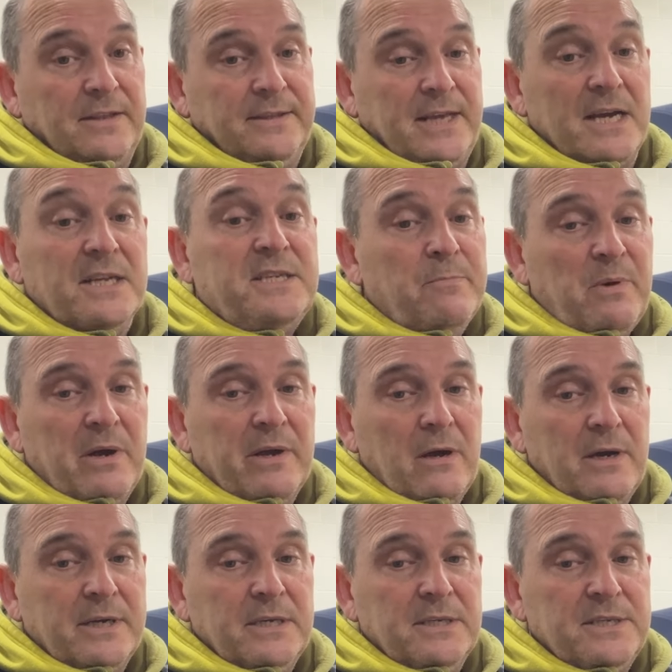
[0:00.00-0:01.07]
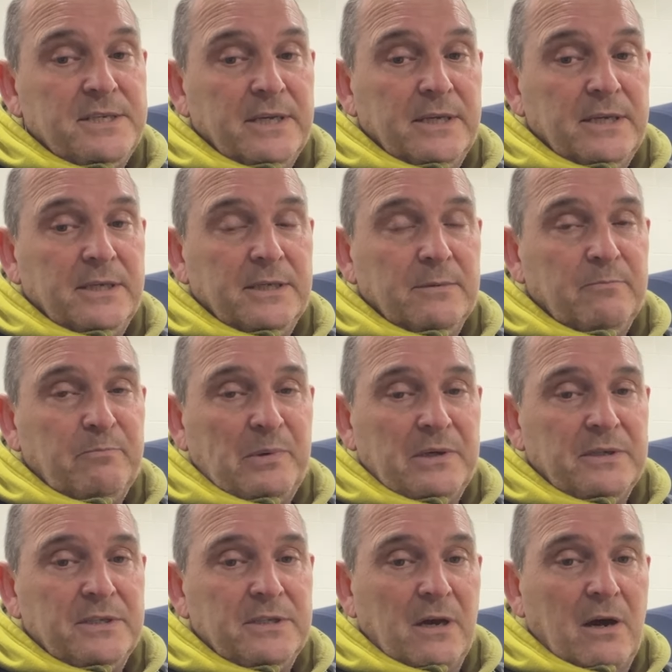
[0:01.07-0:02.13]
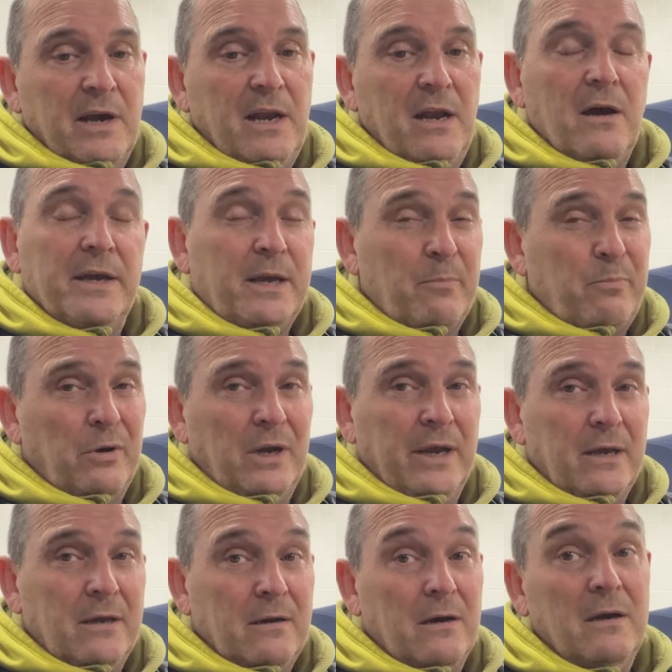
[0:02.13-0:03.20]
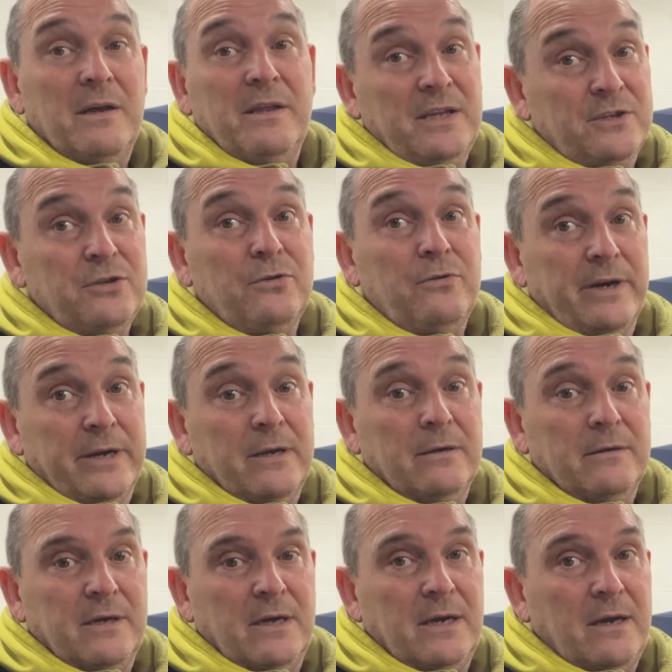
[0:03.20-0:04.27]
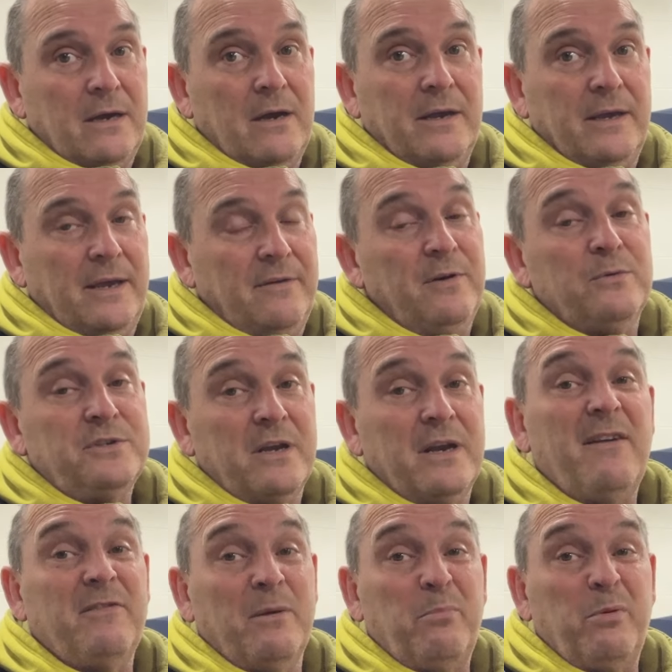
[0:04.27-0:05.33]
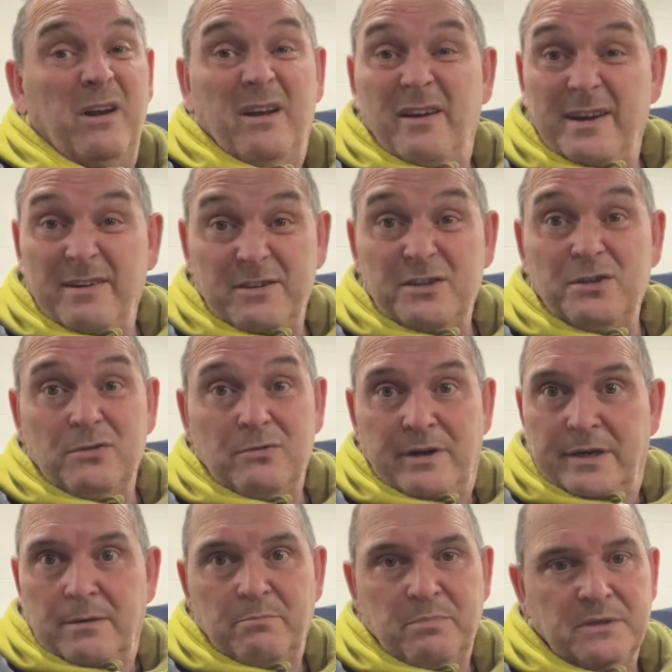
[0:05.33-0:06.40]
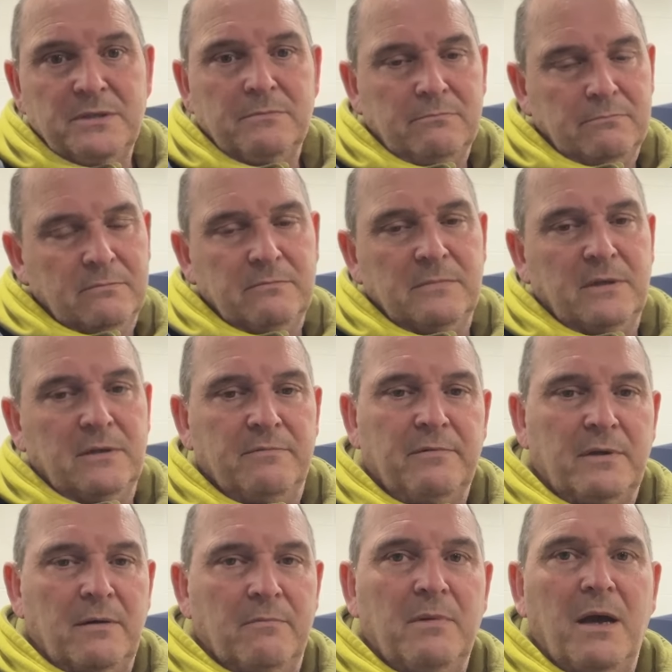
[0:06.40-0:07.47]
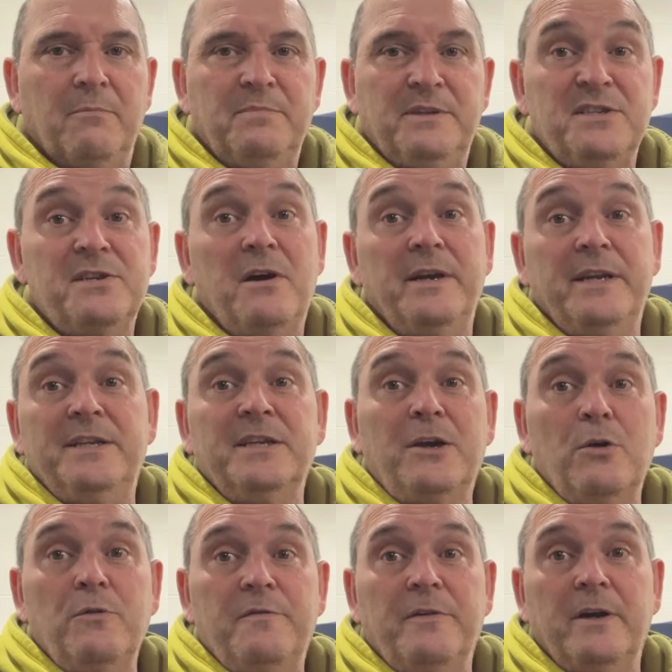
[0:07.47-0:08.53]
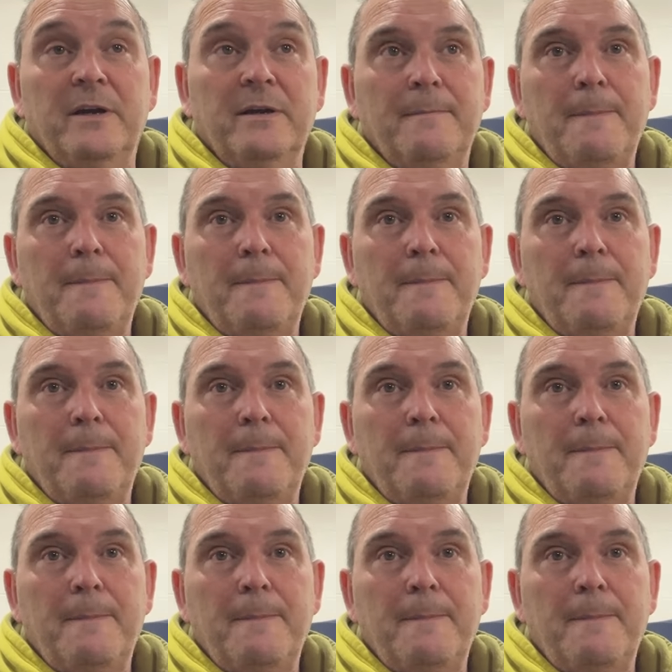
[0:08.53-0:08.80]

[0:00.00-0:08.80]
that's a bike I considered, but I like Aprilia. I like the Tuareg. Uh, uh if I was going to have an Aprilia, I'd have the Tuareg, but I've, I've, decided to go for a